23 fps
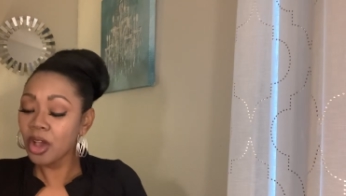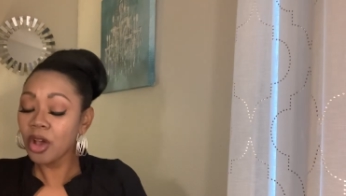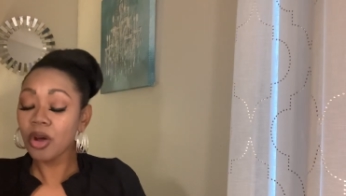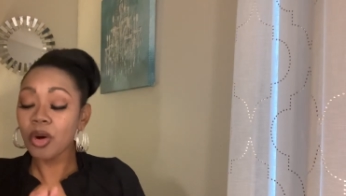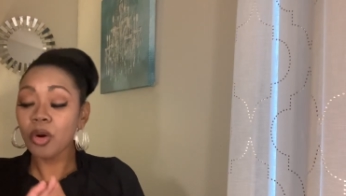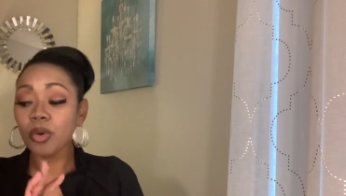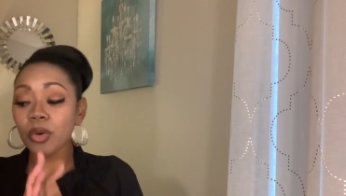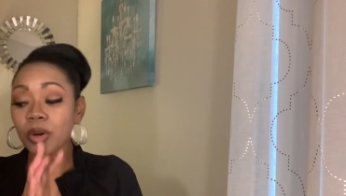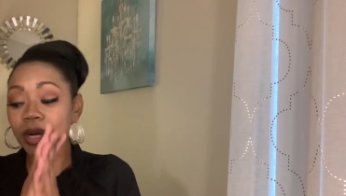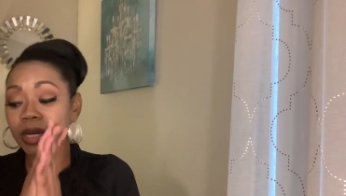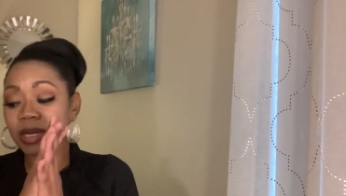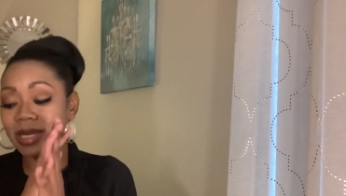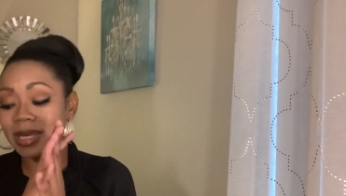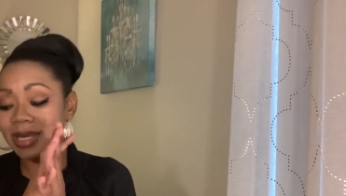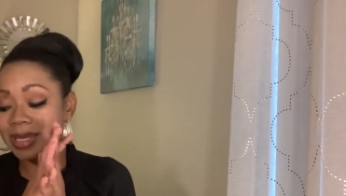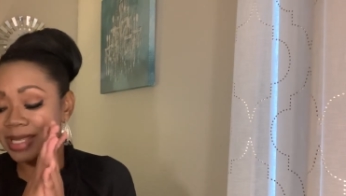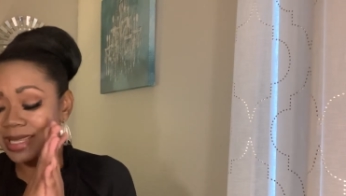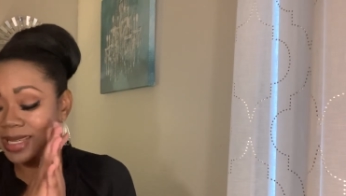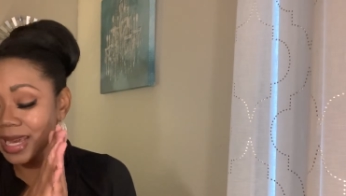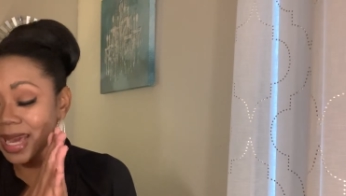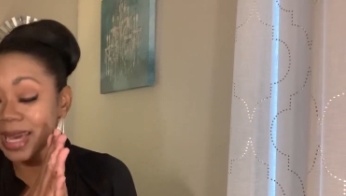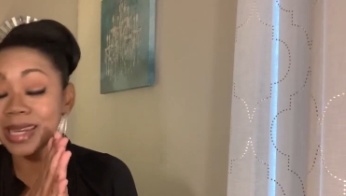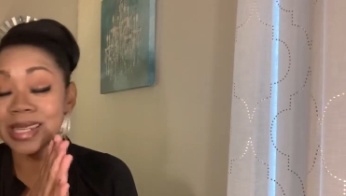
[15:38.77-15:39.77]
or a need
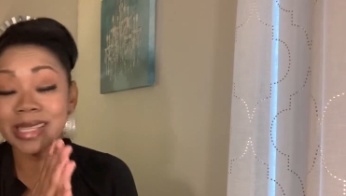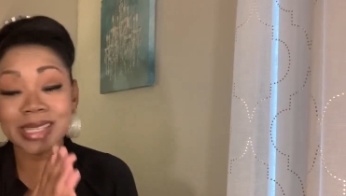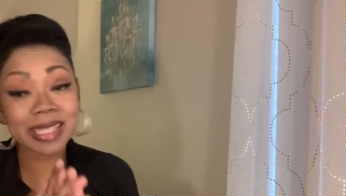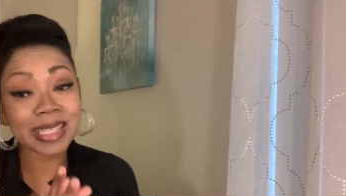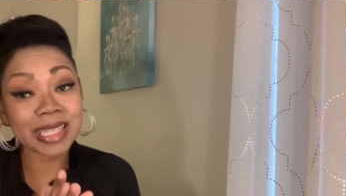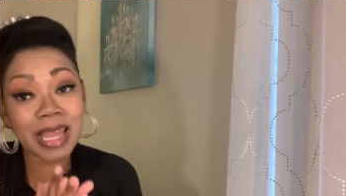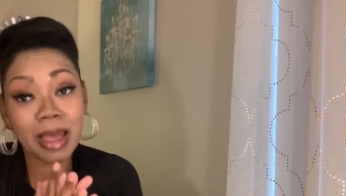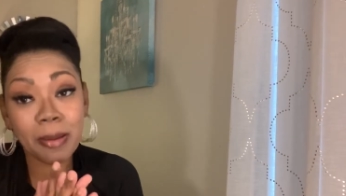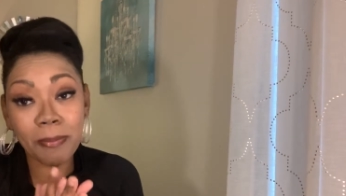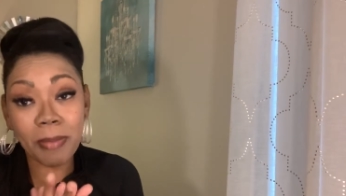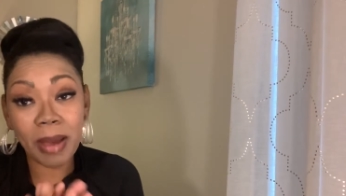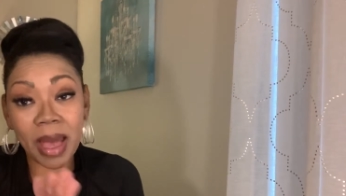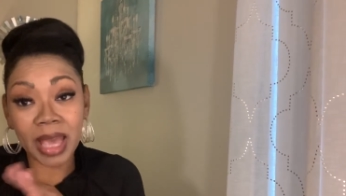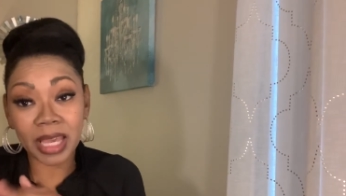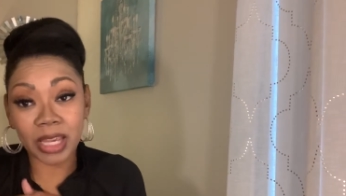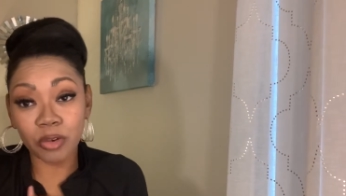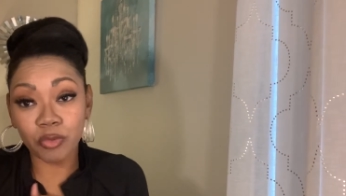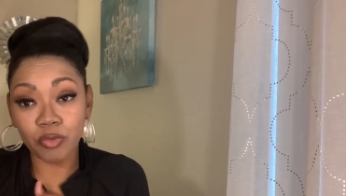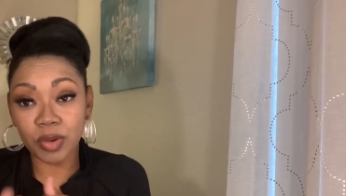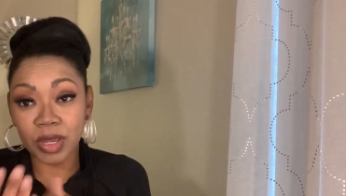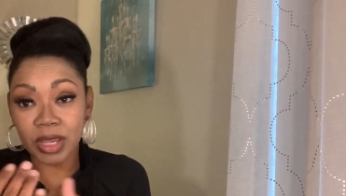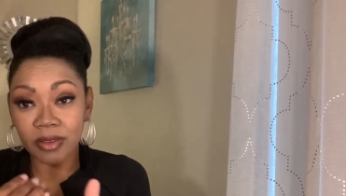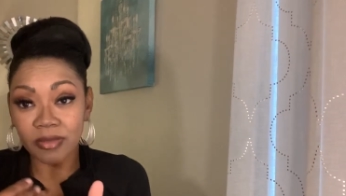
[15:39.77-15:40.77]
to kind of step back
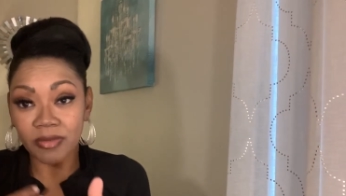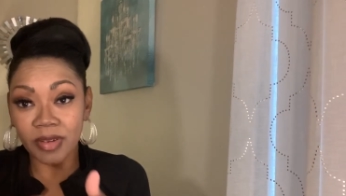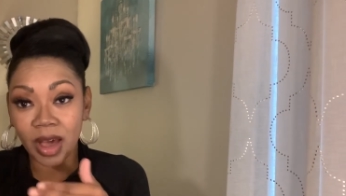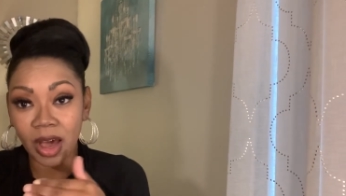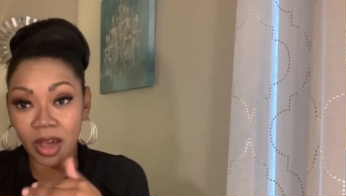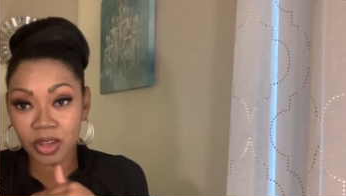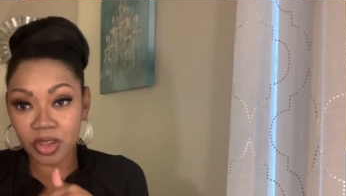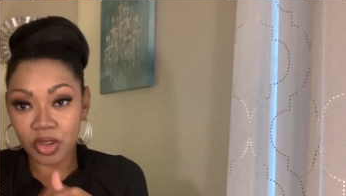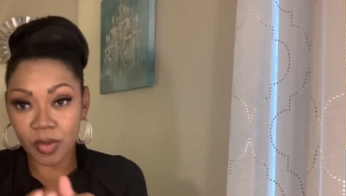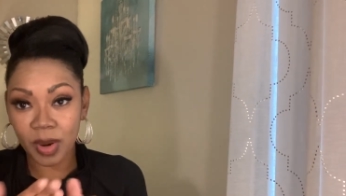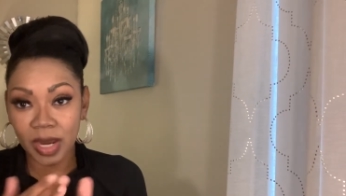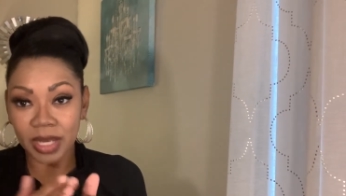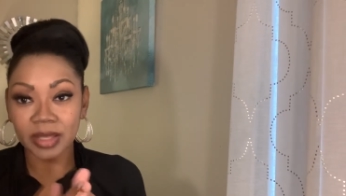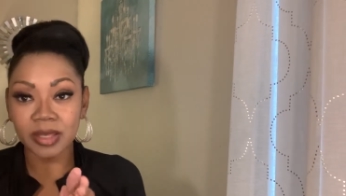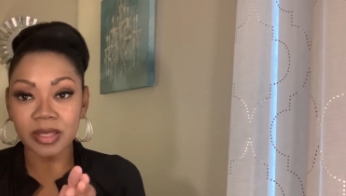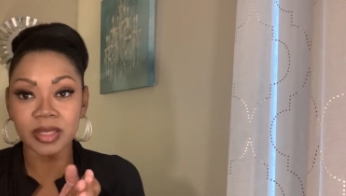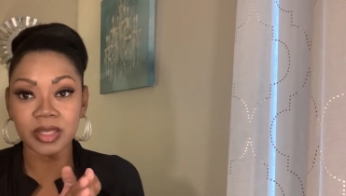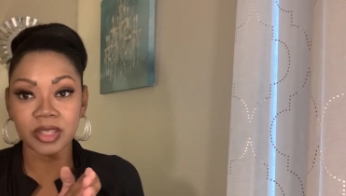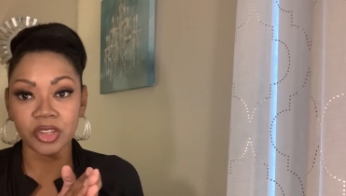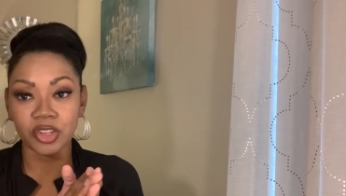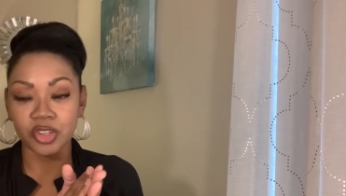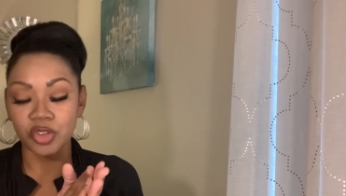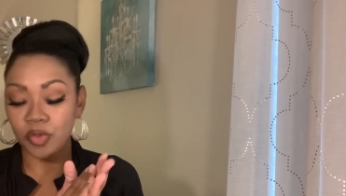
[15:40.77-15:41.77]
and reevaluate the
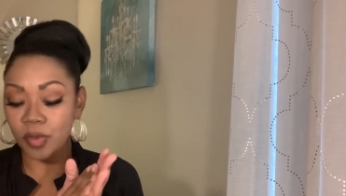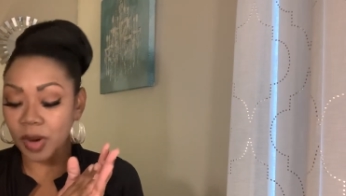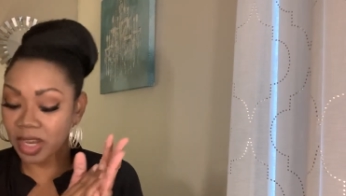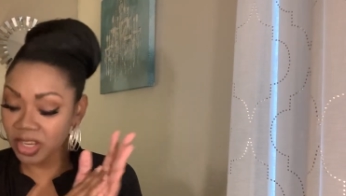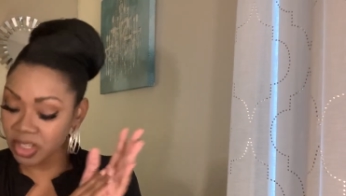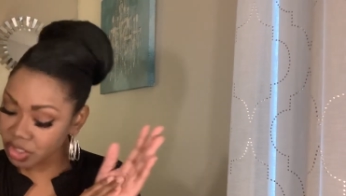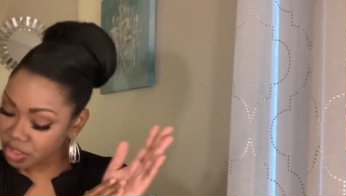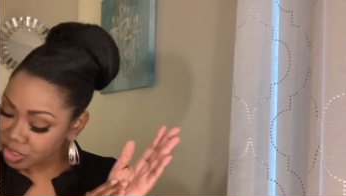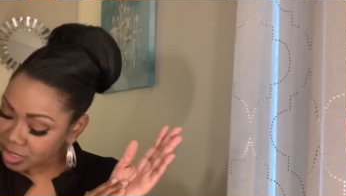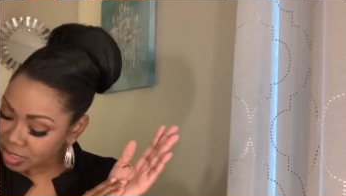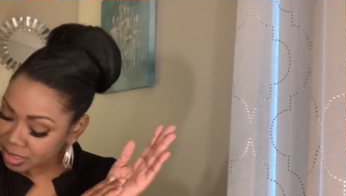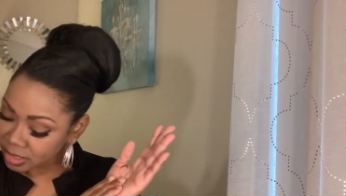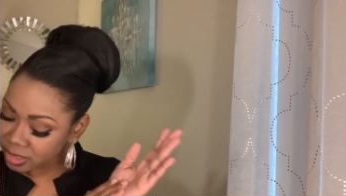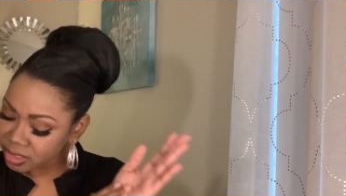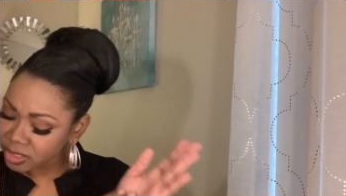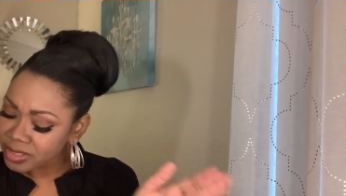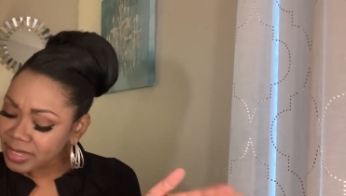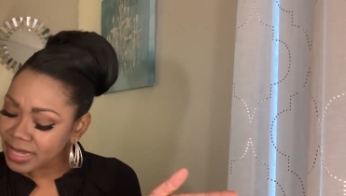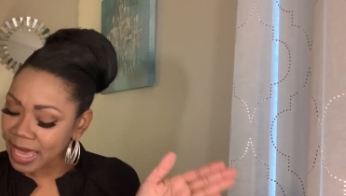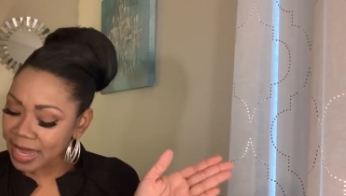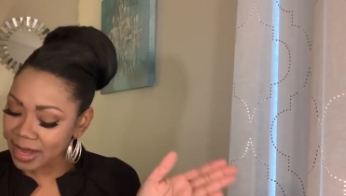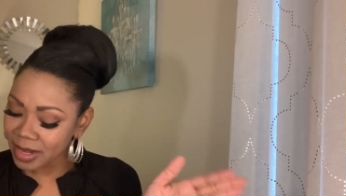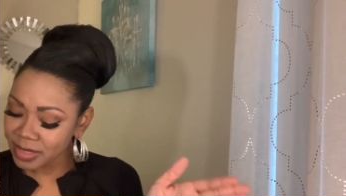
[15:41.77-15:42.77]
situation and
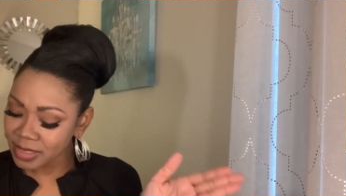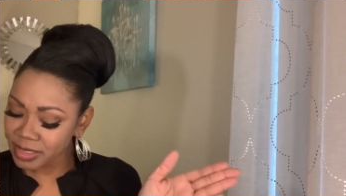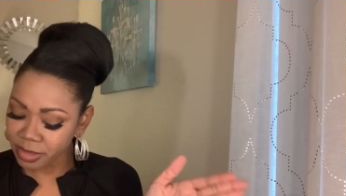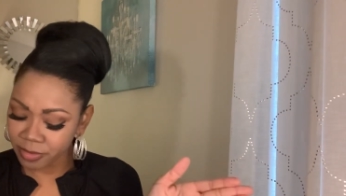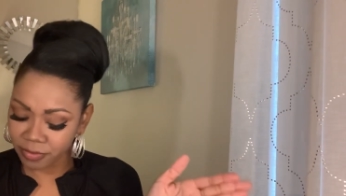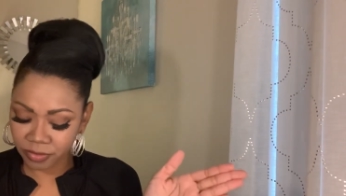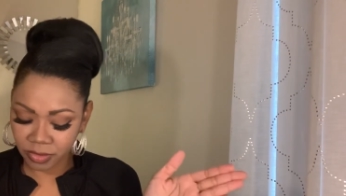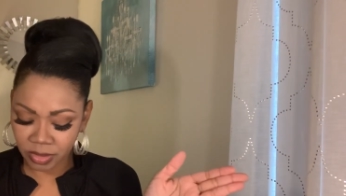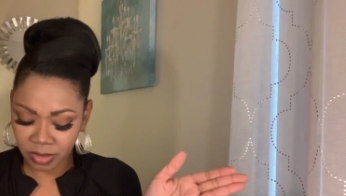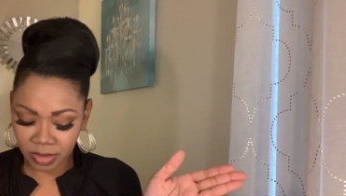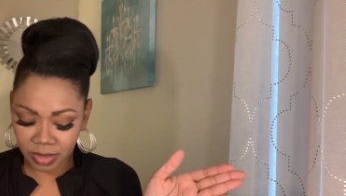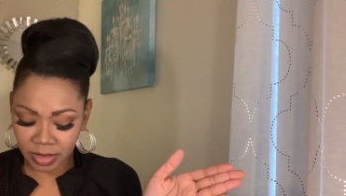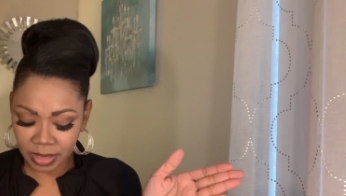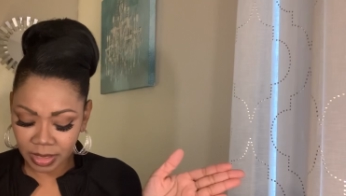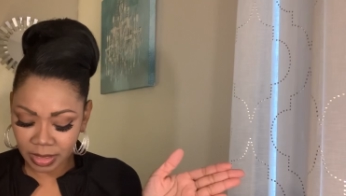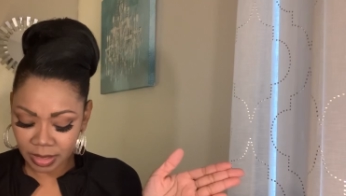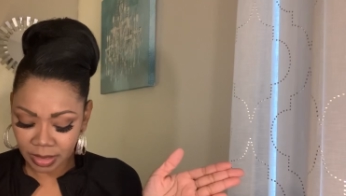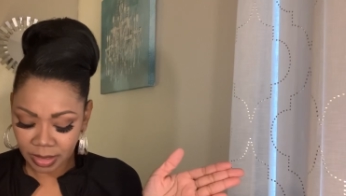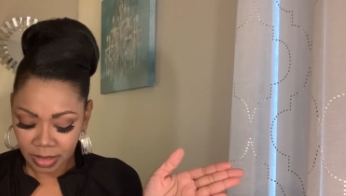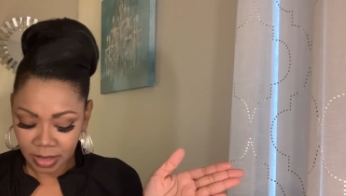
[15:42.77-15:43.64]
look at it differently.